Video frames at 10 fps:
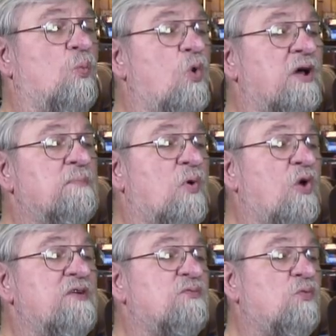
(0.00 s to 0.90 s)

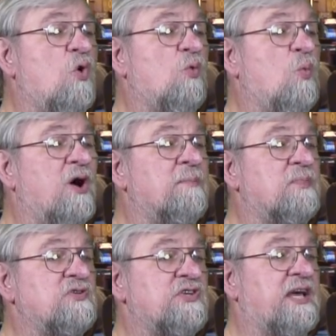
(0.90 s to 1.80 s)

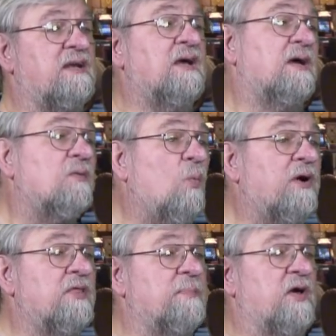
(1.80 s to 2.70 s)
1.41%,
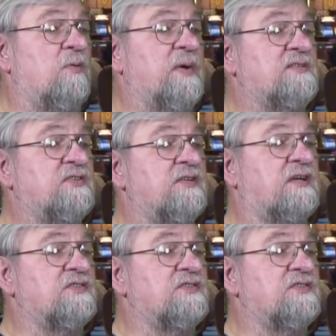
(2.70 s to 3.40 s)
one of the better bets in the